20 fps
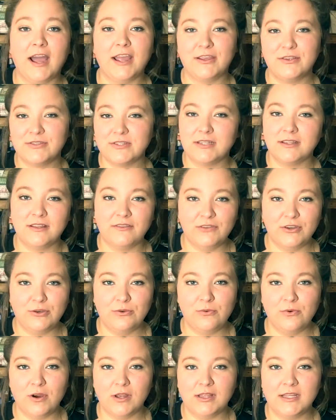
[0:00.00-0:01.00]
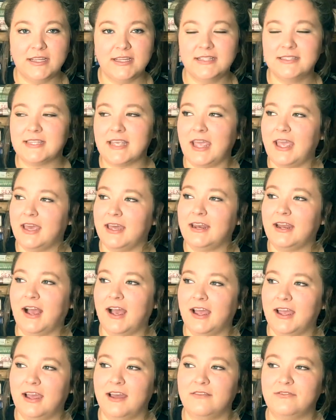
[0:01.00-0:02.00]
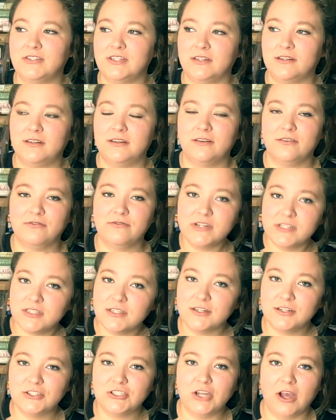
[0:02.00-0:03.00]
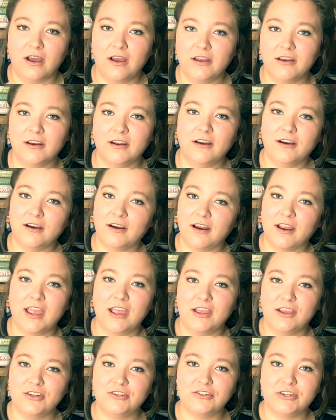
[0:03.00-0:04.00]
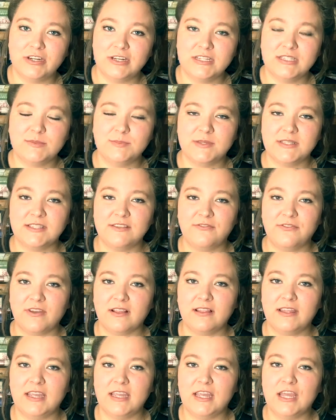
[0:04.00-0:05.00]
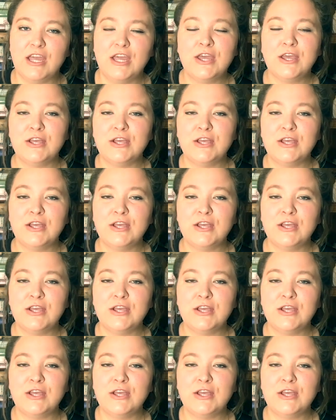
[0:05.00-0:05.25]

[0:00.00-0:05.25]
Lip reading: I used to live in New Orleans and I have done research on Hurricane Katrina specifically,